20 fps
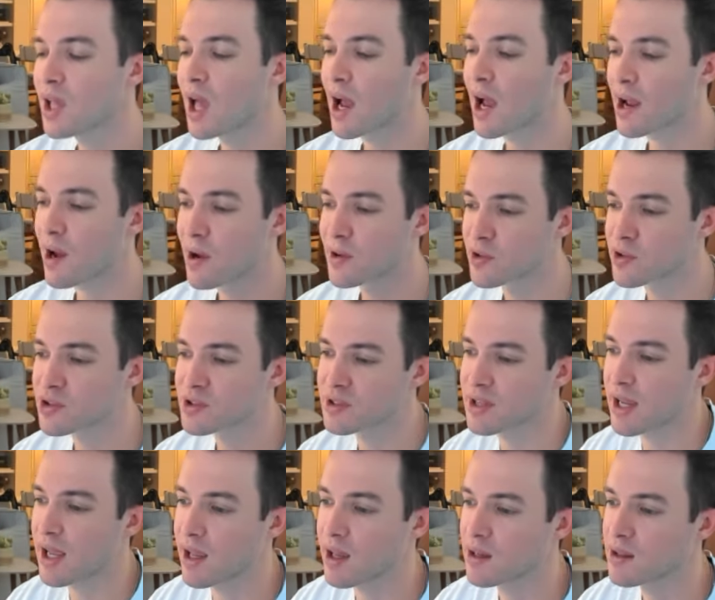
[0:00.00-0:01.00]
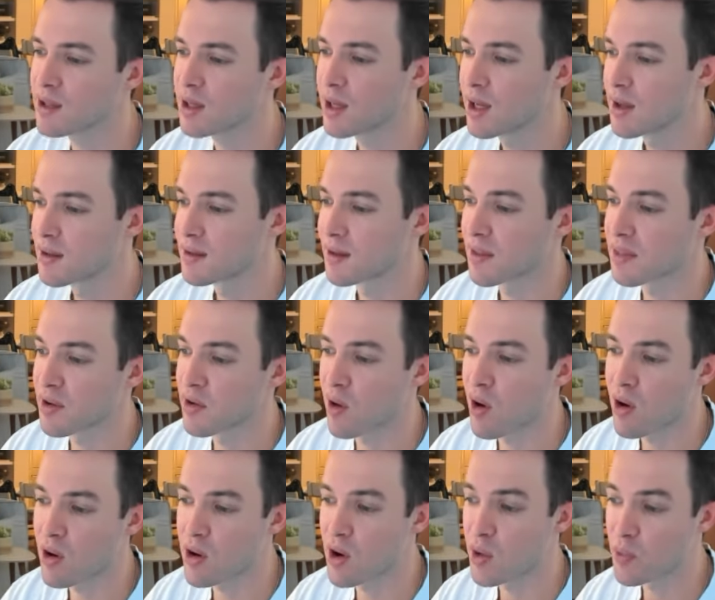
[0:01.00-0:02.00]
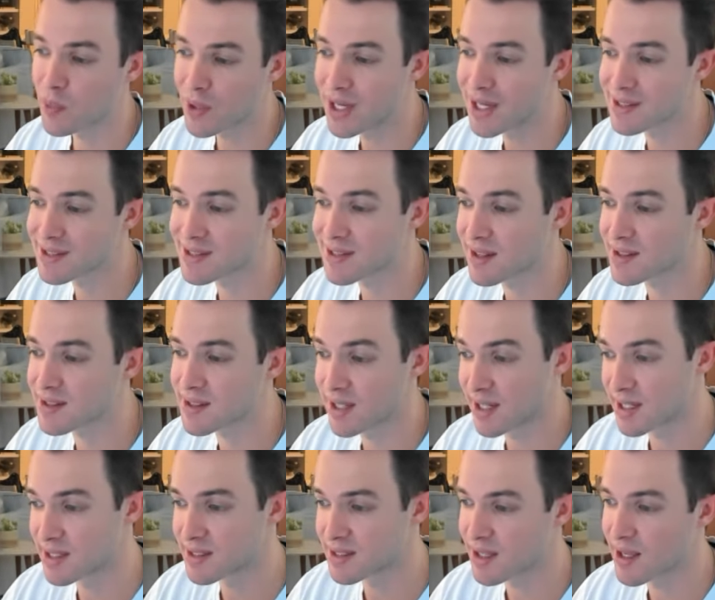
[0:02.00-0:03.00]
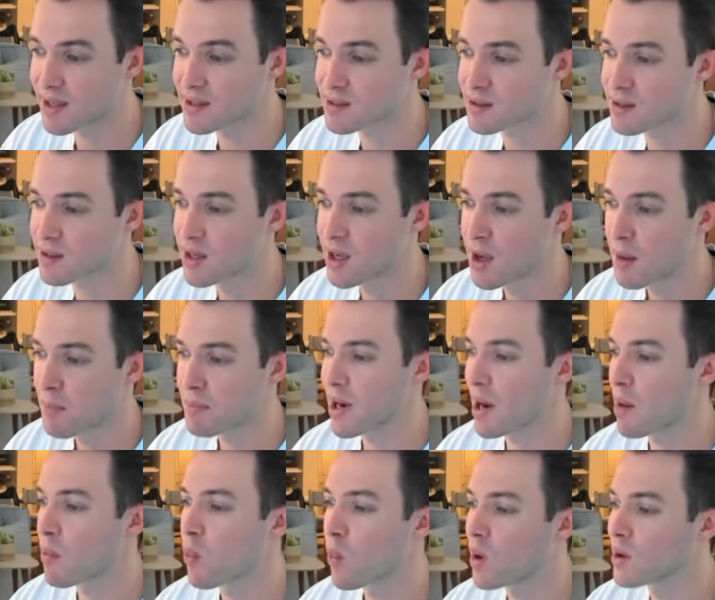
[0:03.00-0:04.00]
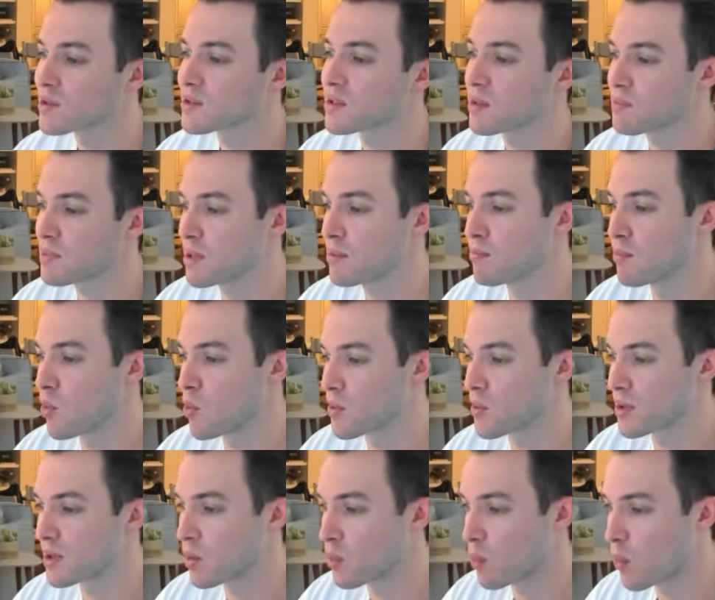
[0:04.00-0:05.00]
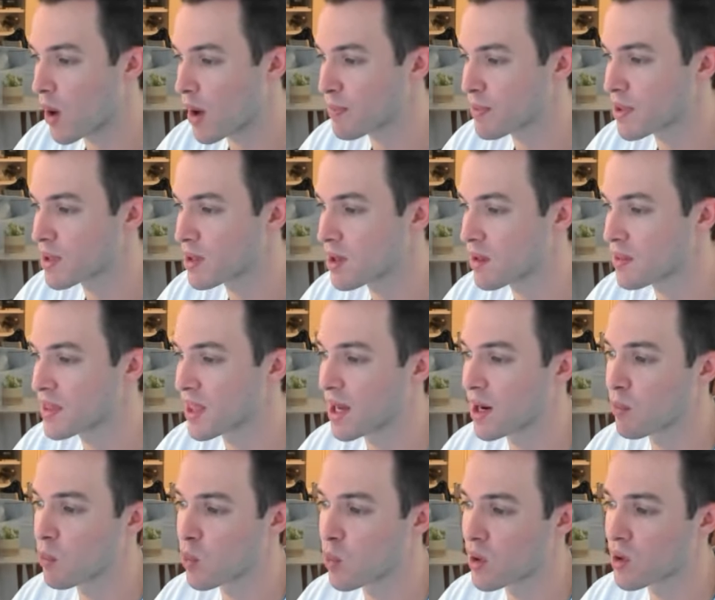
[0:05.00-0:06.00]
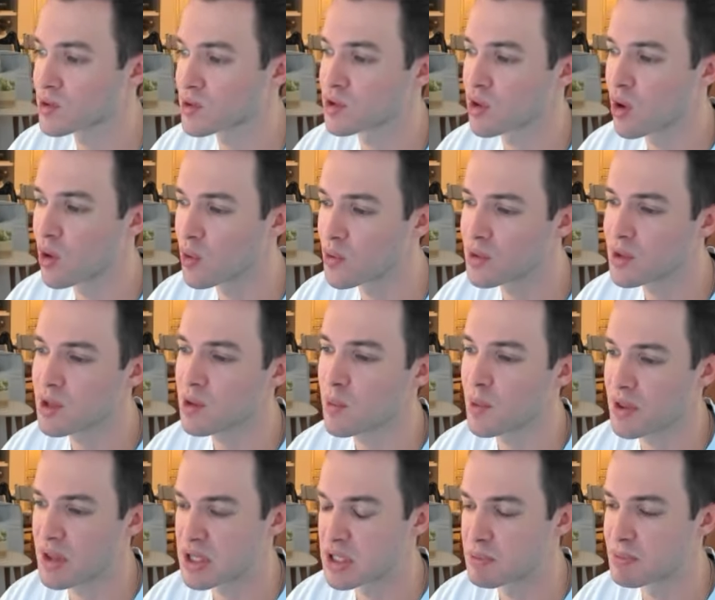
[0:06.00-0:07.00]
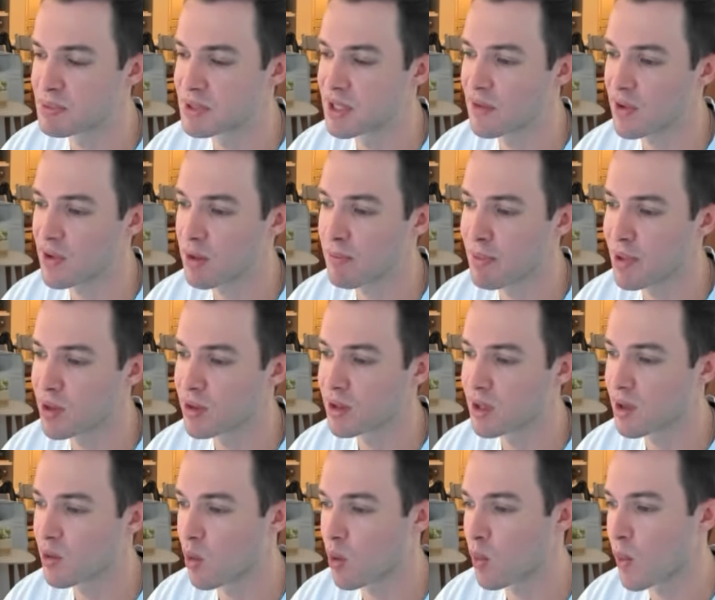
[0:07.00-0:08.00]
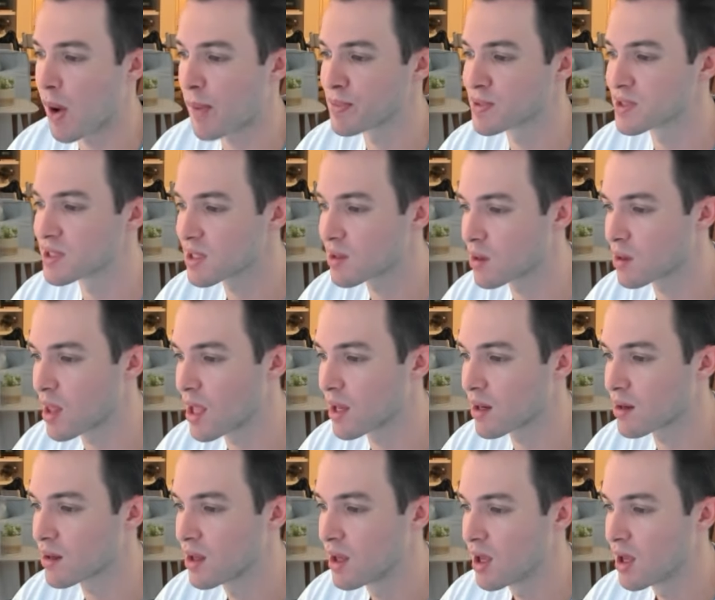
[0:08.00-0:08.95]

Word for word: I understand that there are arena sets that exist, but I want something more than a weapon that works only with a specific ability or weapon skill line.